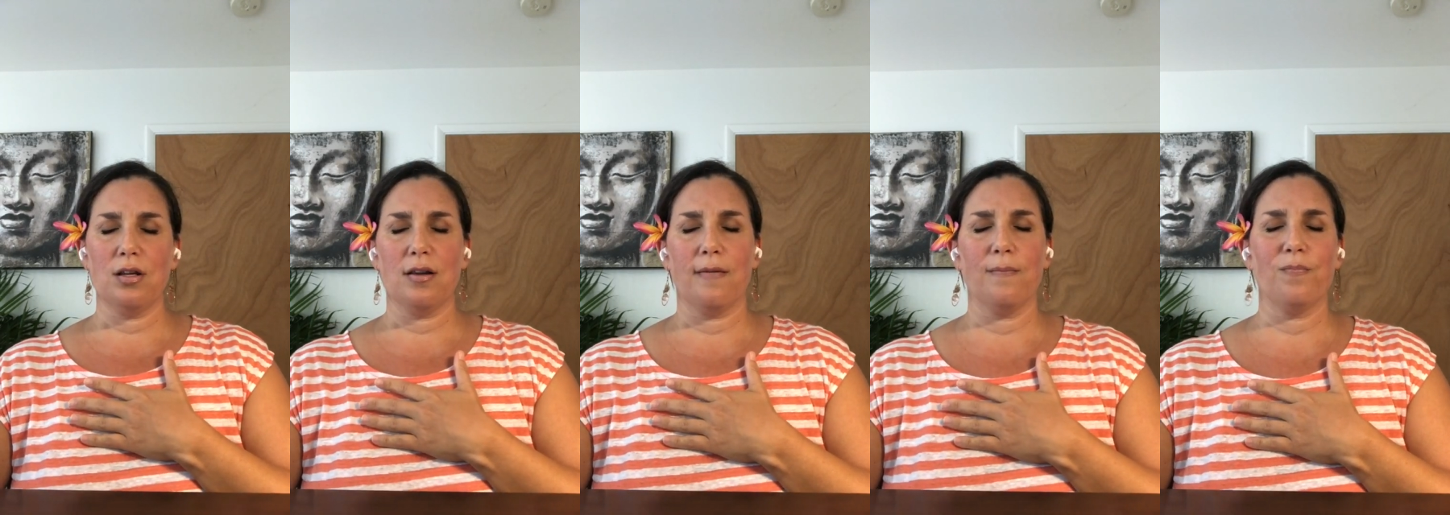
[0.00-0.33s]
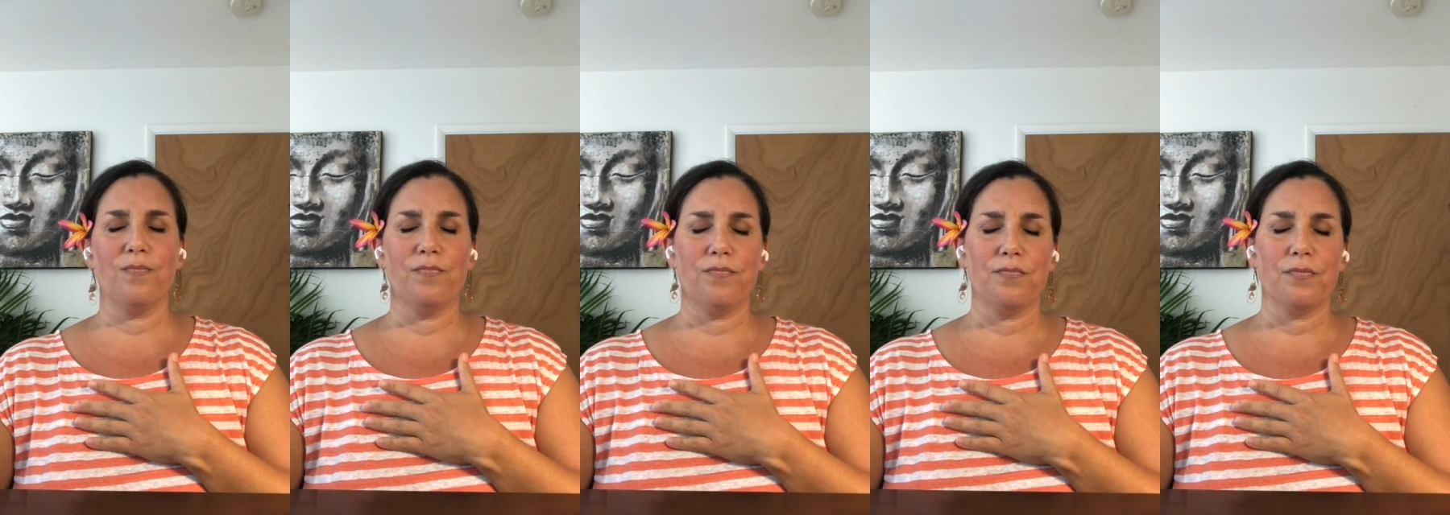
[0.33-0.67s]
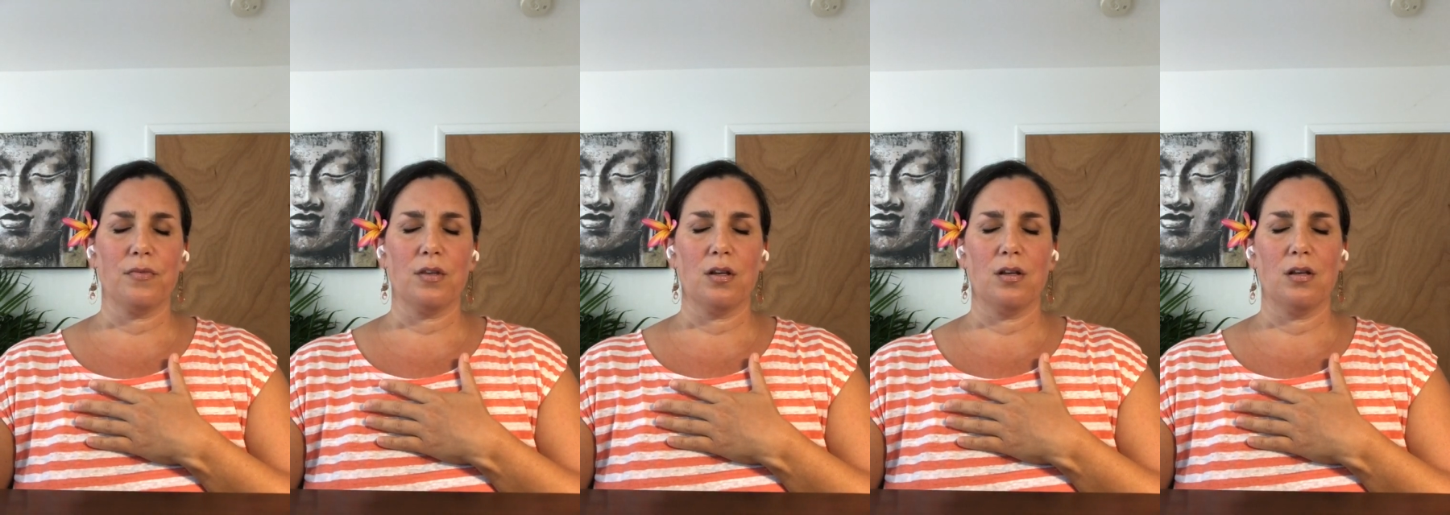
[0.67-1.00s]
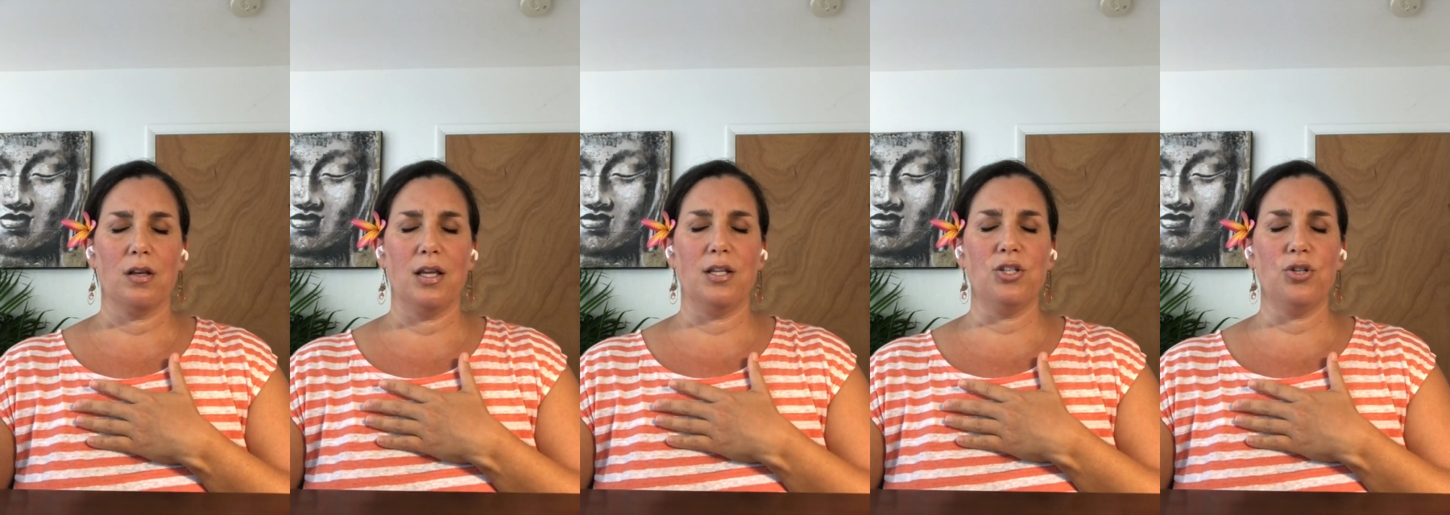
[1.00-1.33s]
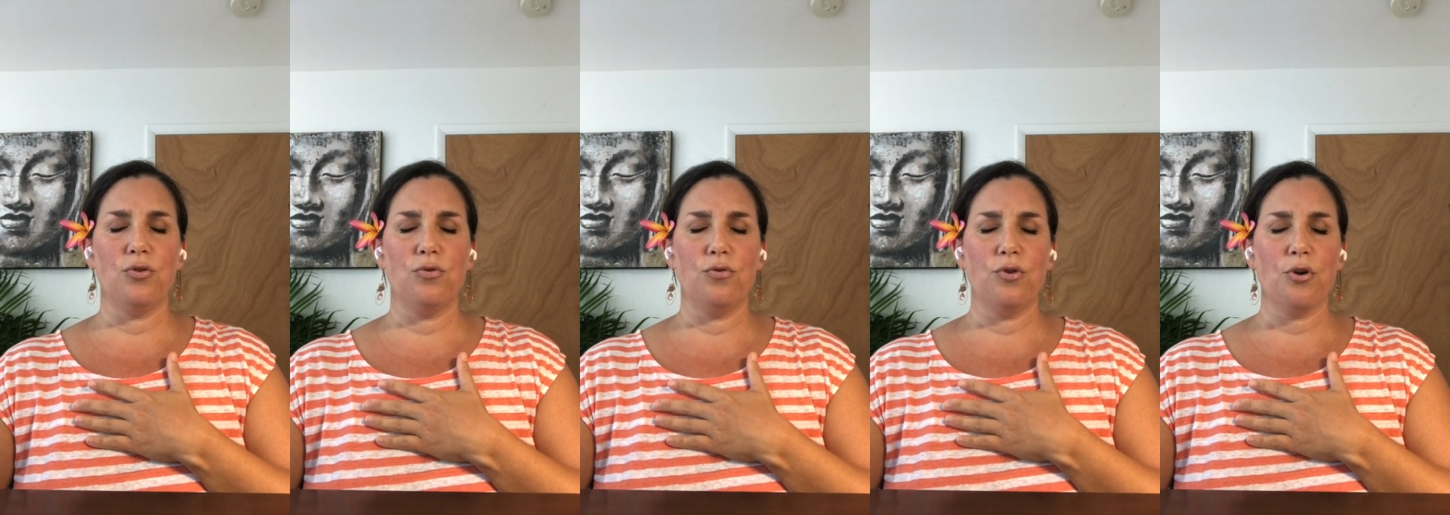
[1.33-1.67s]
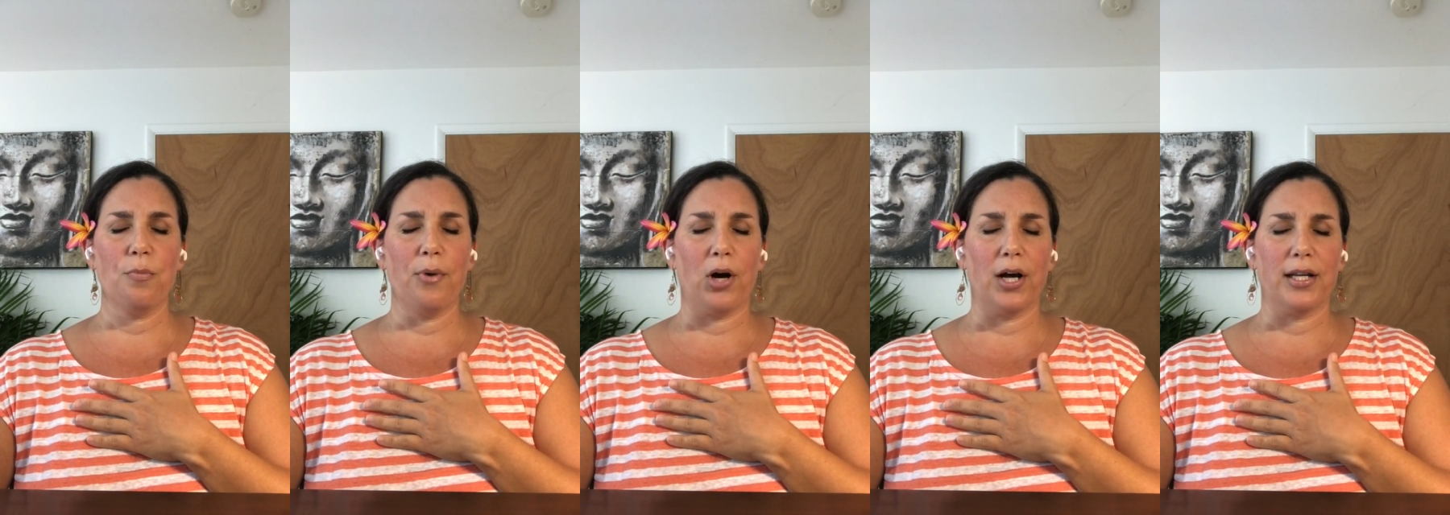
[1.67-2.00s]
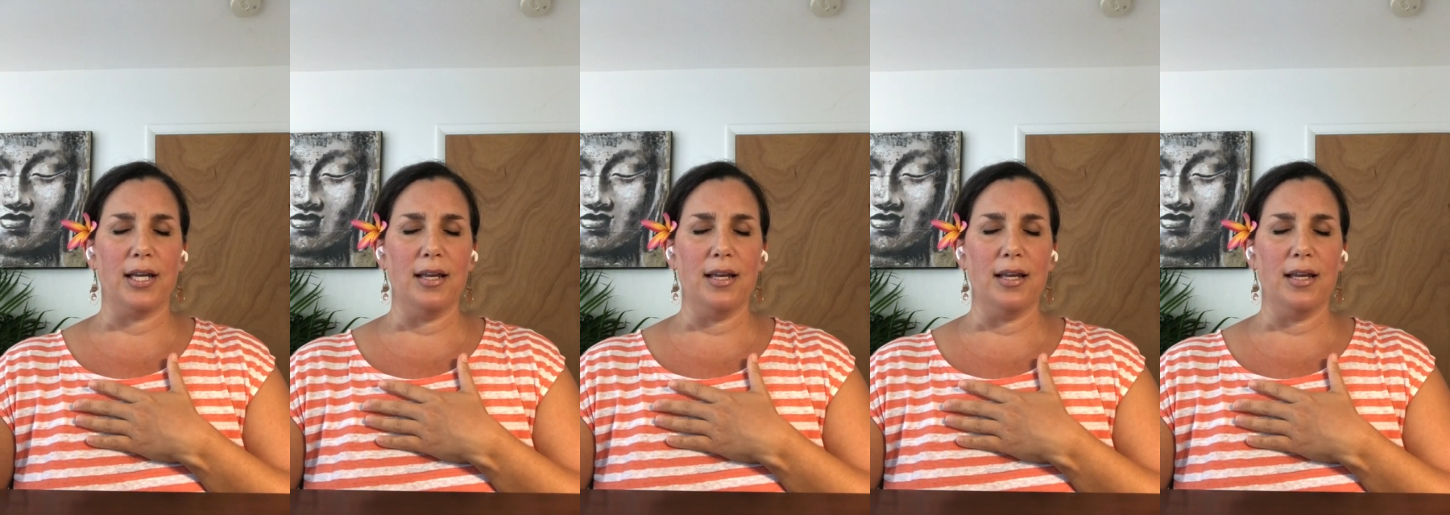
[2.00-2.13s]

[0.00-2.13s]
Let's just take a moment to take a few deep breaths